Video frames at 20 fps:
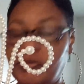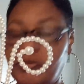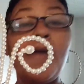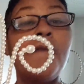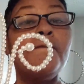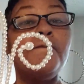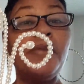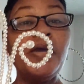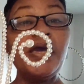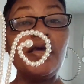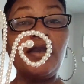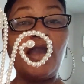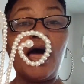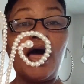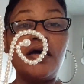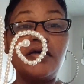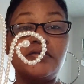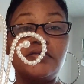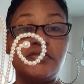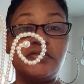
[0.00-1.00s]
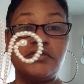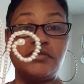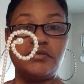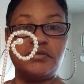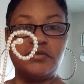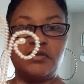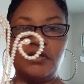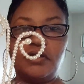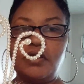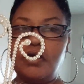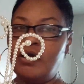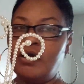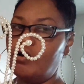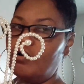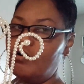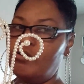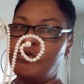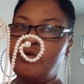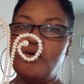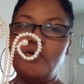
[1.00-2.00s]
Big Lots
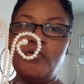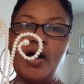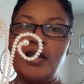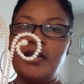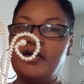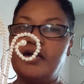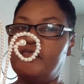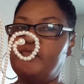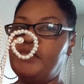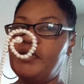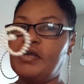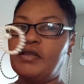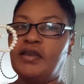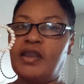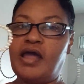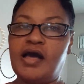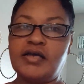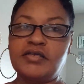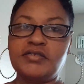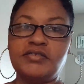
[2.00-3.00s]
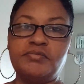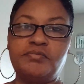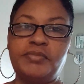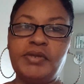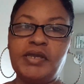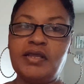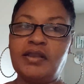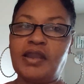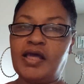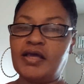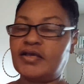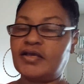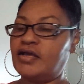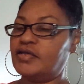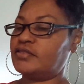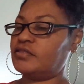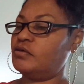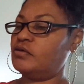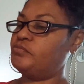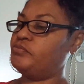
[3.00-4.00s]
oh i love Big Lots Big Lot got
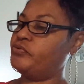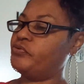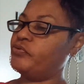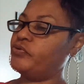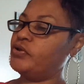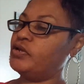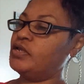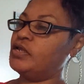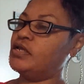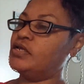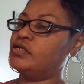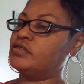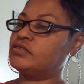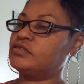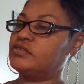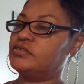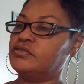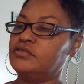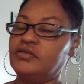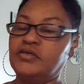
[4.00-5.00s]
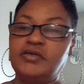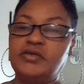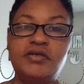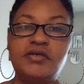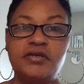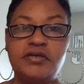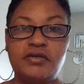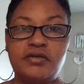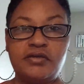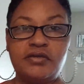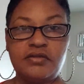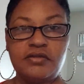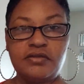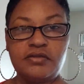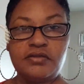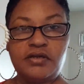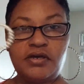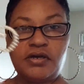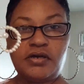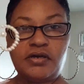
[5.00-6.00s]
the prettiest
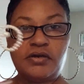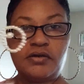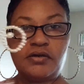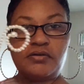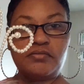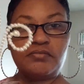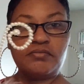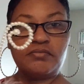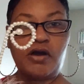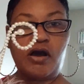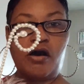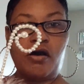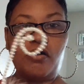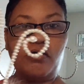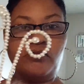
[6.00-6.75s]
um home